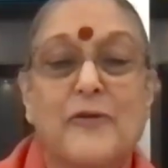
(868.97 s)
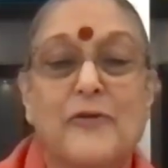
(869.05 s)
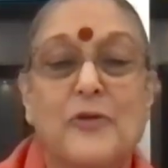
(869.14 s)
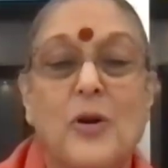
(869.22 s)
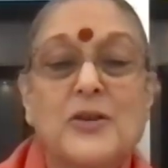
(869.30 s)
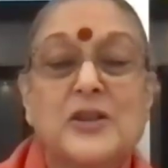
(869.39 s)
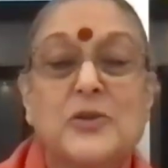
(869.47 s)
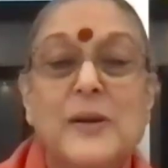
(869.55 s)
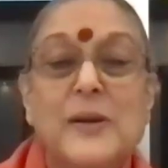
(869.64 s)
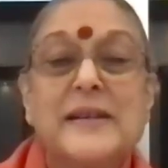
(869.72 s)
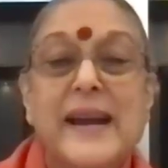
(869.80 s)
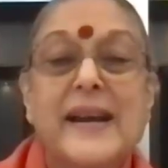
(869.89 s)
Of course, it
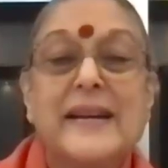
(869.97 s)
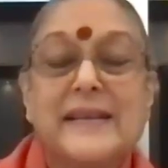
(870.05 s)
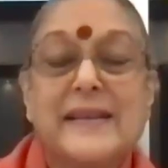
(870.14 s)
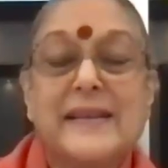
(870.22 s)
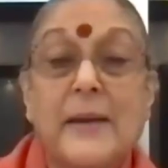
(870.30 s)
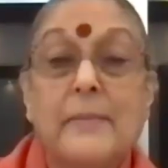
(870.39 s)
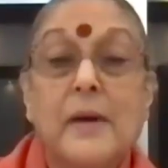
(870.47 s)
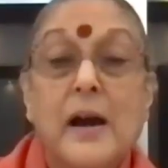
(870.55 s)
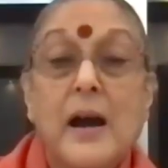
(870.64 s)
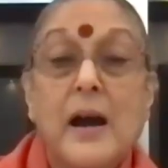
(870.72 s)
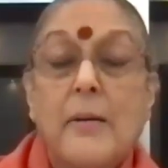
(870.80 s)
will take time.